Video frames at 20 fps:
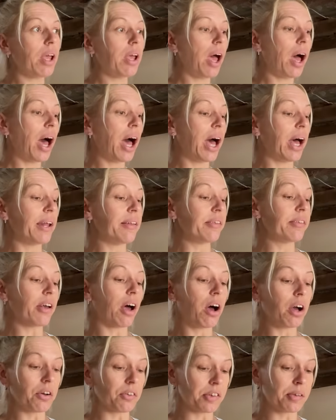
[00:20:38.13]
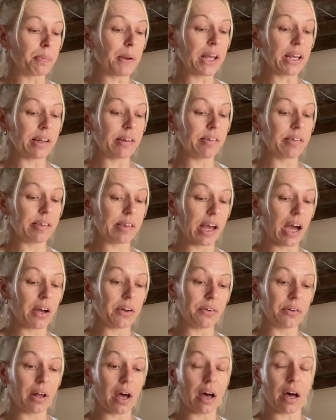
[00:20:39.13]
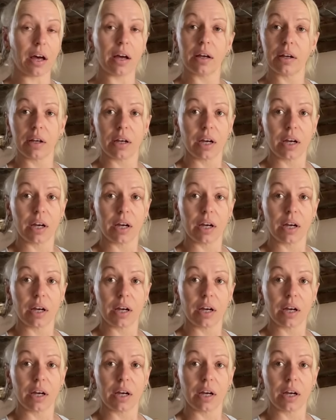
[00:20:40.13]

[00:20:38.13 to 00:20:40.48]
And I got speaking to the owner